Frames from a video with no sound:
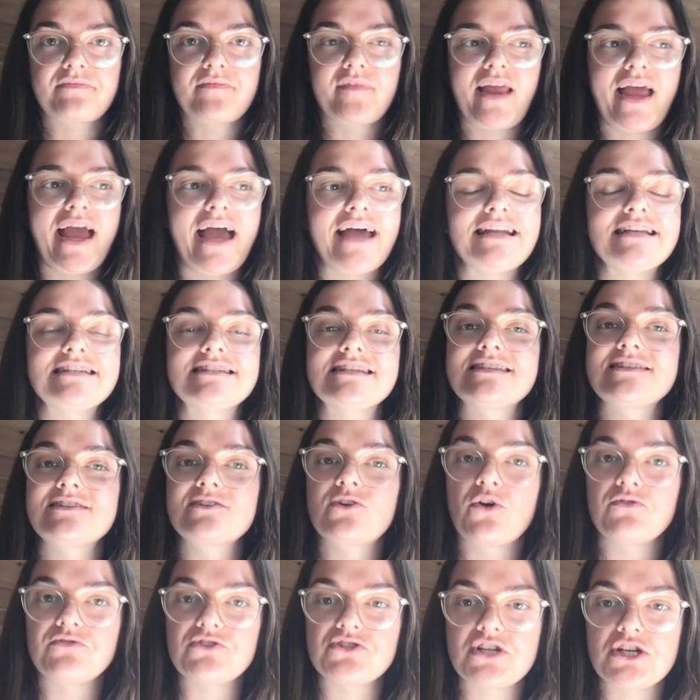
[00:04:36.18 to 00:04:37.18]
And it's a
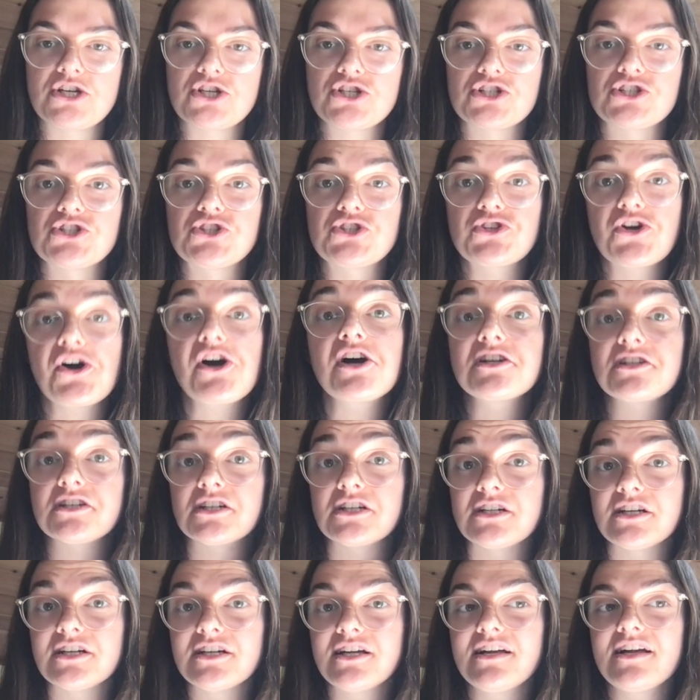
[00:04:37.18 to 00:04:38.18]
conversation
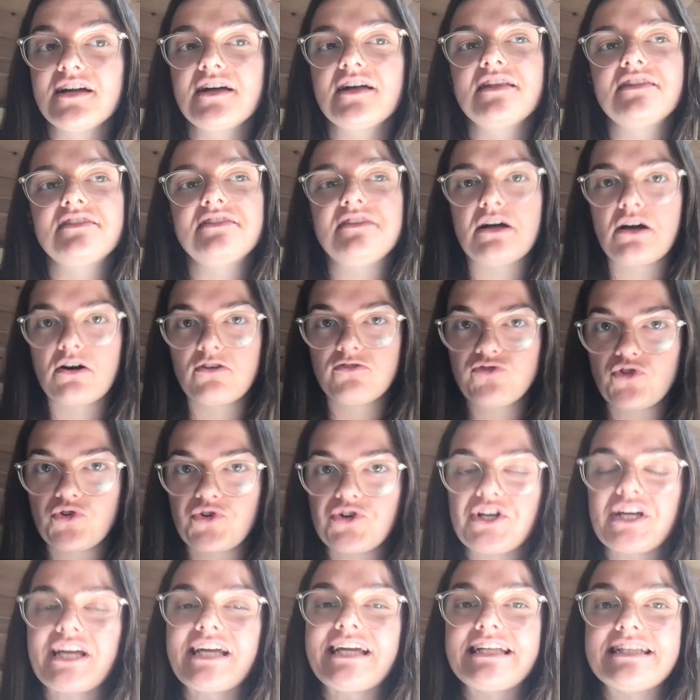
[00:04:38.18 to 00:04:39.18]
starter.
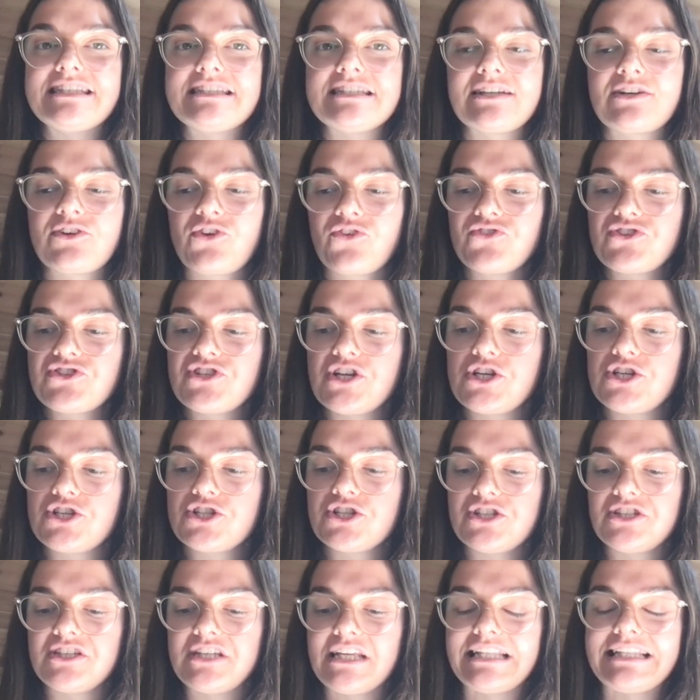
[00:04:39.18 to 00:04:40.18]
Therefore, it's a
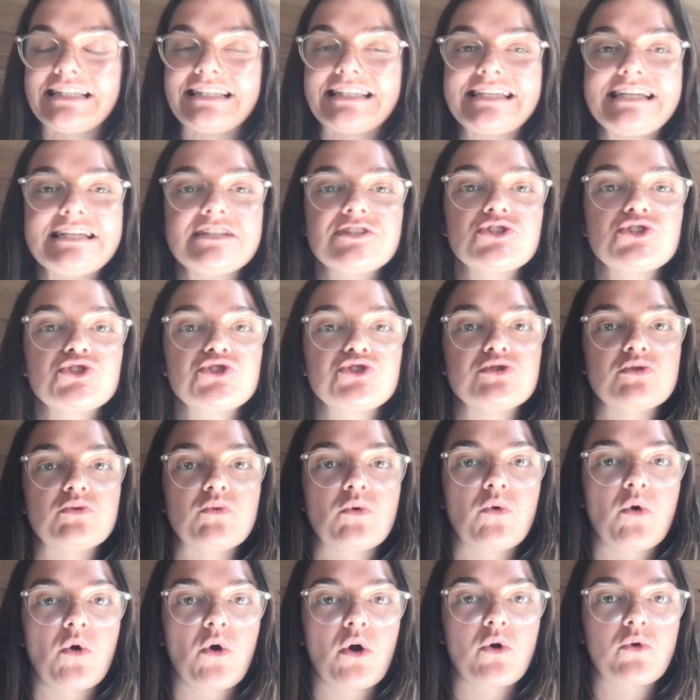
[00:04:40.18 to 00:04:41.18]
conversation that leads to
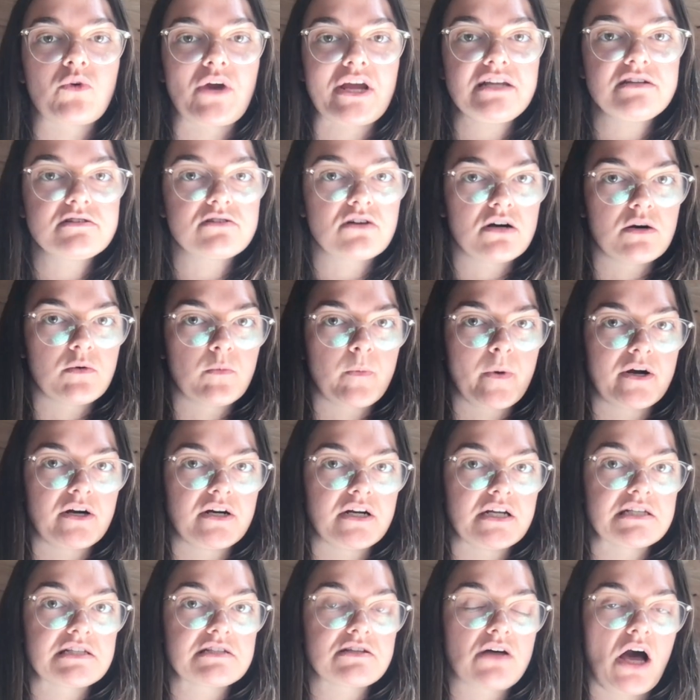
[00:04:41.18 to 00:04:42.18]
greater
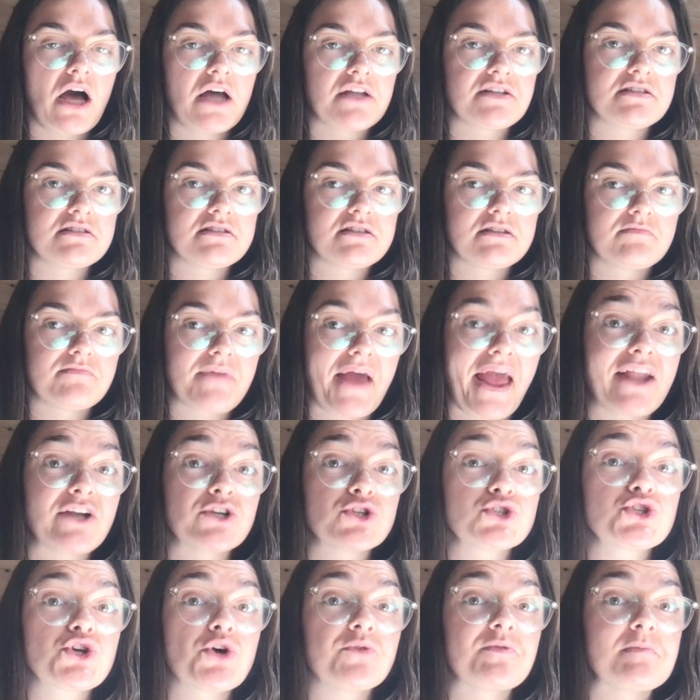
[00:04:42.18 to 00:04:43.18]
awareness of autism and
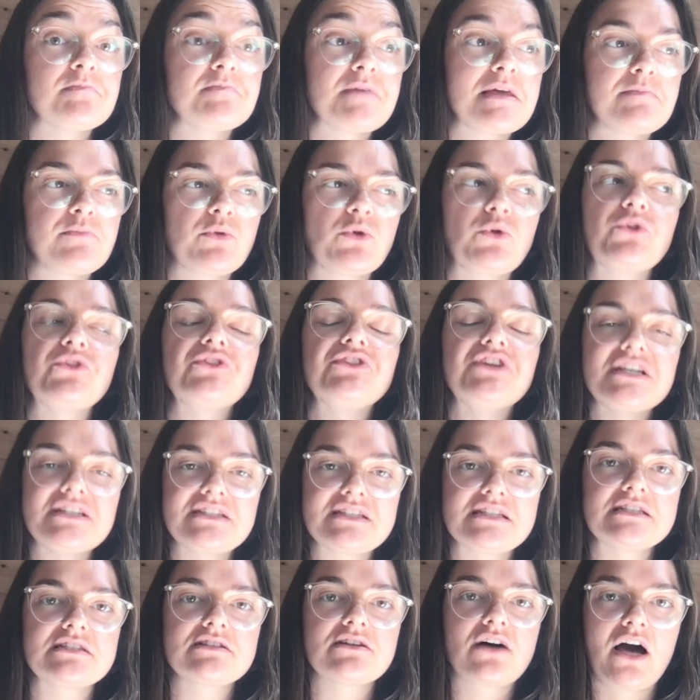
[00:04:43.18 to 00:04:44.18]
showing people this
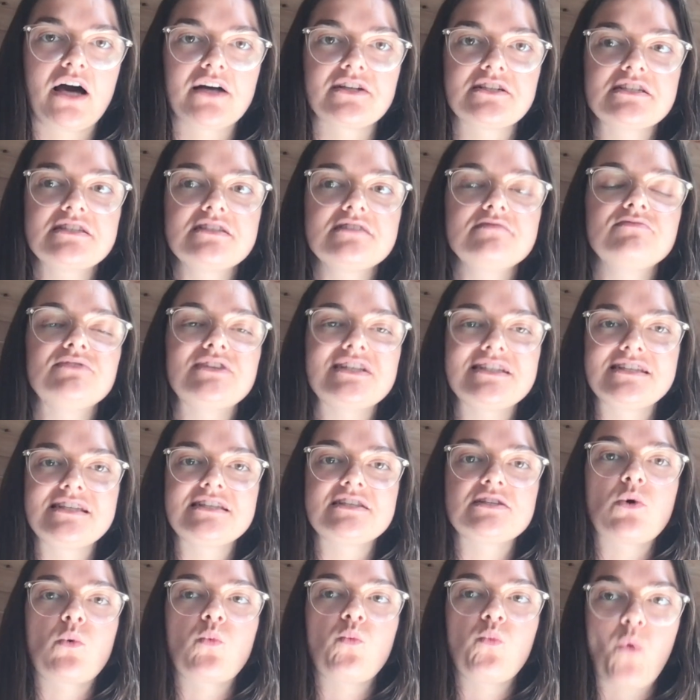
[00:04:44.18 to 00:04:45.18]
is autism. This
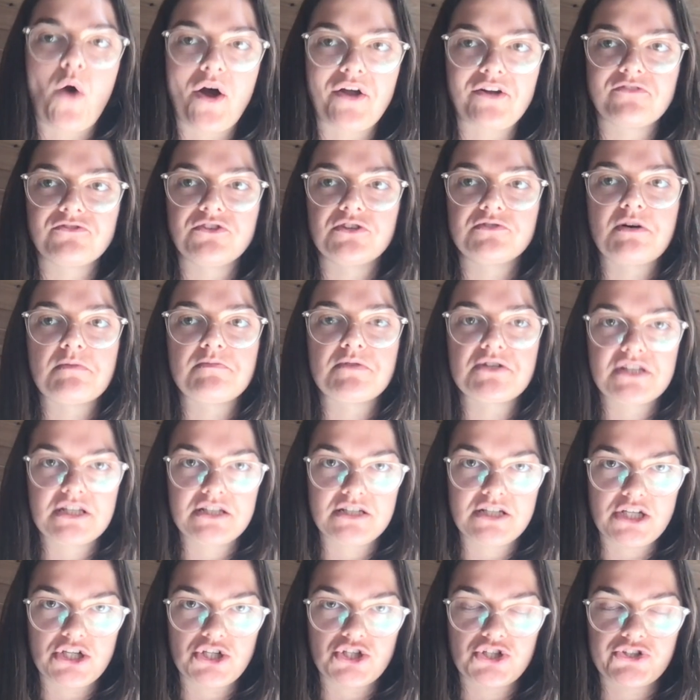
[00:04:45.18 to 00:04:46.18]
is one of the
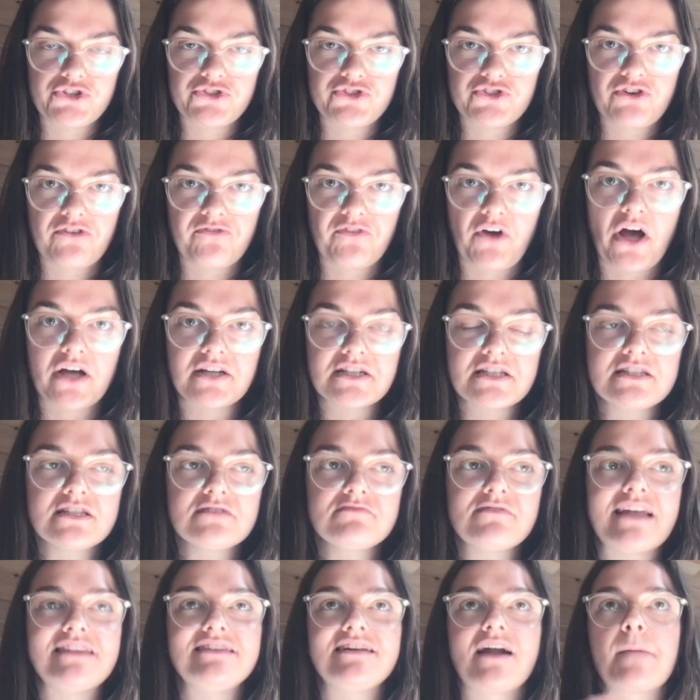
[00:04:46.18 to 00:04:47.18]
representations of autism.
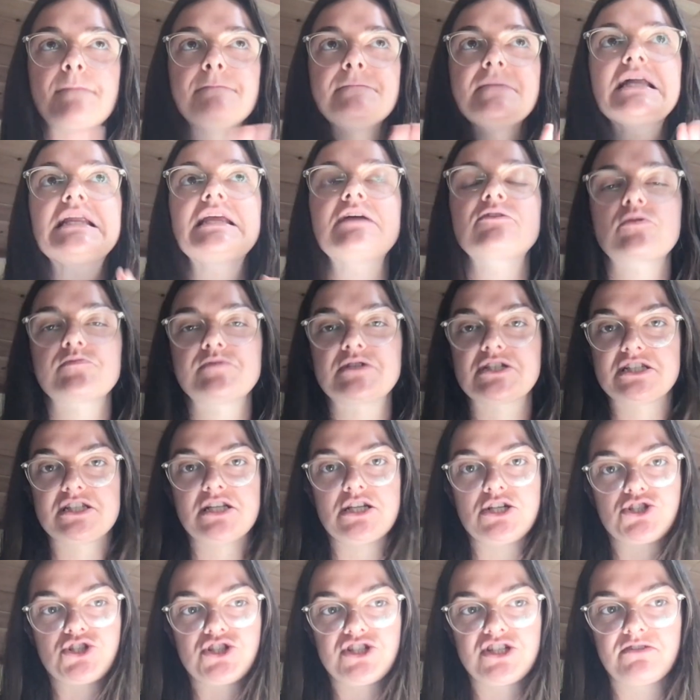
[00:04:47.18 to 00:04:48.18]
And there are many
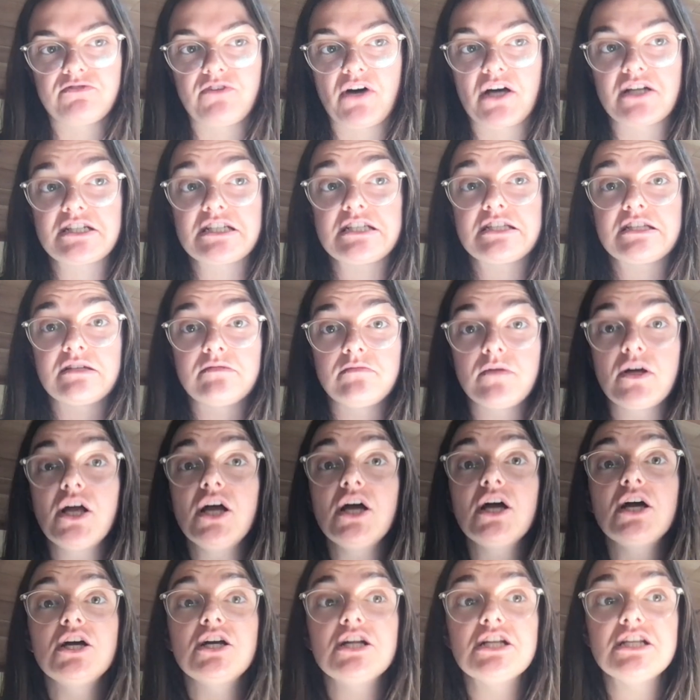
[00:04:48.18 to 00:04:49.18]
representations of autism.
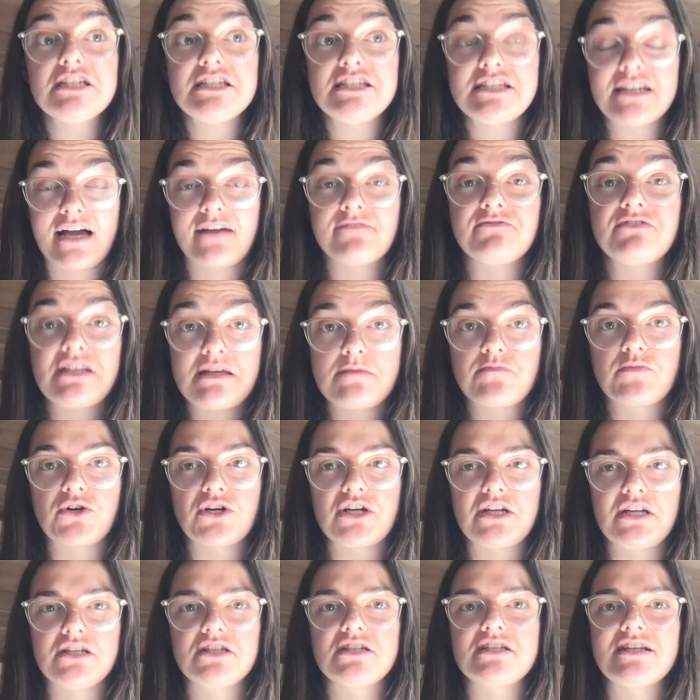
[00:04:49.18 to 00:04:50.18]
Dive deeper
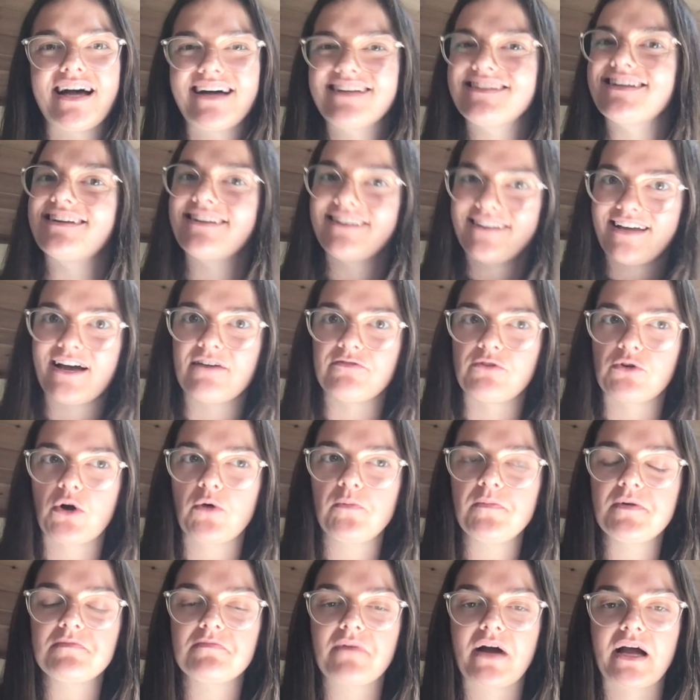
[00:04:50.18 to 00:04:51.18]
into that and have an
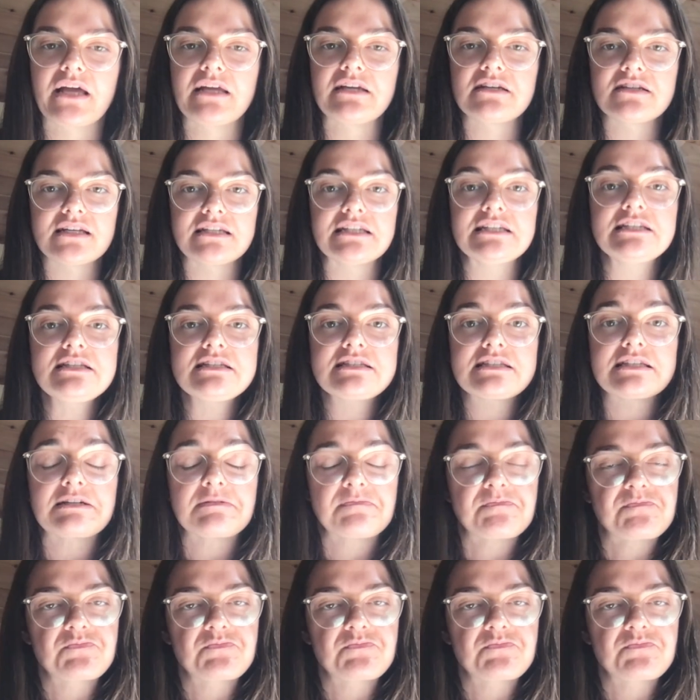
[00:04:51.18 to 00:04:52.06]
open mind and listen.